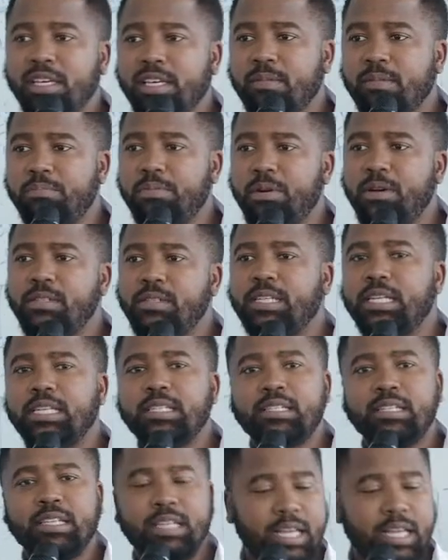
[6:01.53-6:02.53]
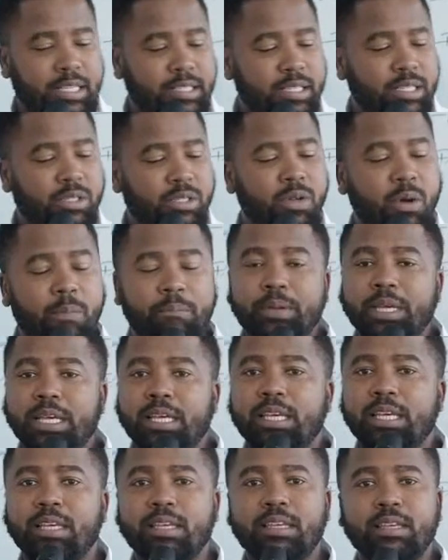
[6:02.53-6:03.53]
pauses, he has a topic,
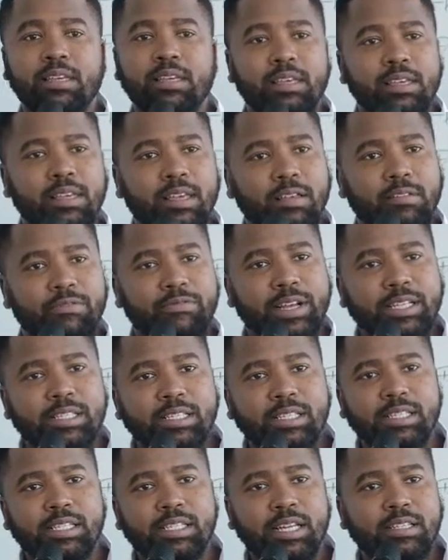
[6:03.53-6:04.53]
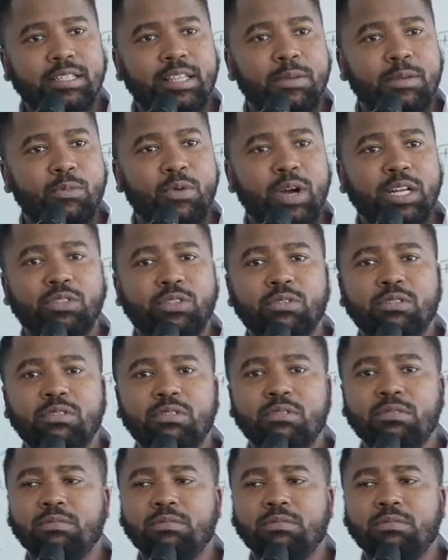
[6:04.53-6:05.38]
he first tells them what to do,